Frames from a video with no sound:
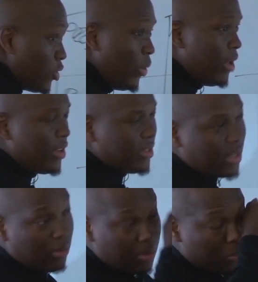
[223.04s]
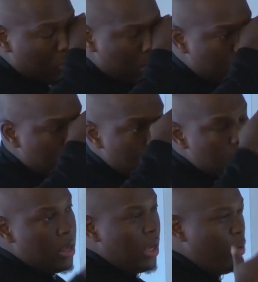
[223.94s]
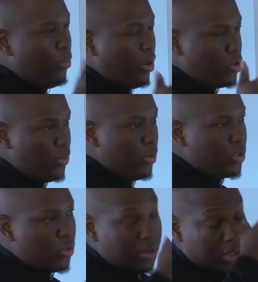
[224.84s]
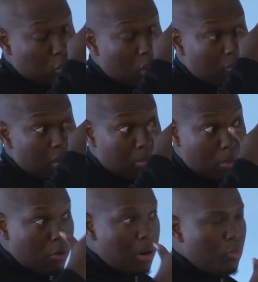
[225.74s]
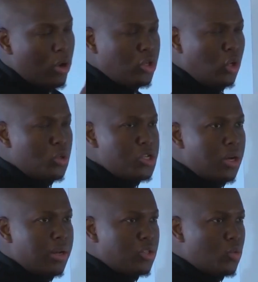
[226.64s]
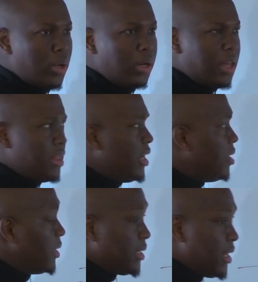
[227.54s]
So we have an accelerator program that we put entrepreneurs through. It's a 12-month program. We're actually launching our next one, I think, in a month's